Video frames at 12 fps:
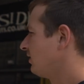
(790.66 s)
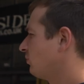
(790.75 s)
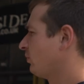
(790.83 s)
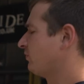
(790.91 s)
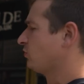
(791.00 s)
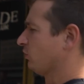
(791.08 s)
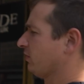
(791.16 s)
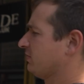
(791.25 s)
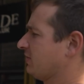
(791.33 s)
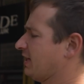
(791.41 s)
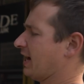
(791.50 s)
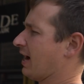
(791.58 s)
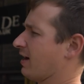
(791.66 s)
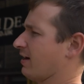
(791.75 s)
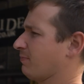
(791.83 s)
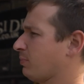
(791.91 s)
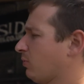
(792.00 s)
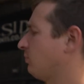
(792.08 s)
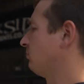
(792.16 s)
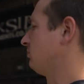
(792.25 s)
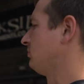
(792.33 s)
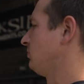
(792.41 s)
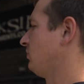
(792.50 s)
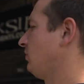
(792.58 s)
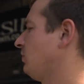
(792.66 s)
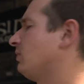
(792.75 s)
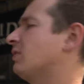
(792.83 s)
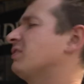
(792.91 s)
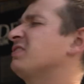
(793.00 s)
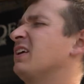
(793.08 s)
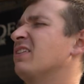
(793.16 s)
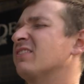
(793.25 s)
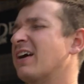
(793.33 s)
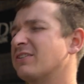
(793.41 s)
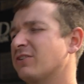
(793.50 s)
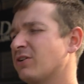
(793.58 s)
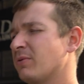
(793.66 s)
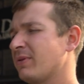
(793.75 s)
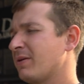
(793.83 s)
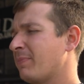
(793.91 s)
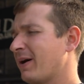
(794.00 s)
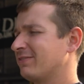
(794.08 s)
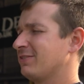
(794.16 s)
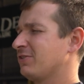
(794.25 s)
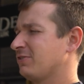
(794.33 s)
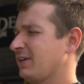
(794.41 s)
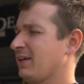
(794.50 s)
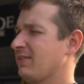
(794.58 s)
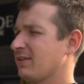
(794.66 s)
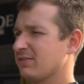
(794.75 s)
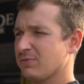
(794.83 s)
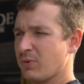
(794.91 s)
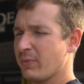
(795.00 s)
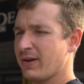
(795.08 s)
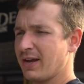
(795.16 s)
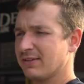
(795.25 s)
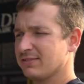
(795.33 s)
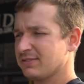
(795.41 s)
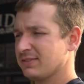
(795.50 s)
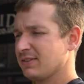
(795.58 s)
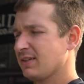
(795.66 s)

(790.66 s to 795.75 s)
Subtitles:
we've took the seat out and I've put the seat that's actually going to be the passenger seat in this when we next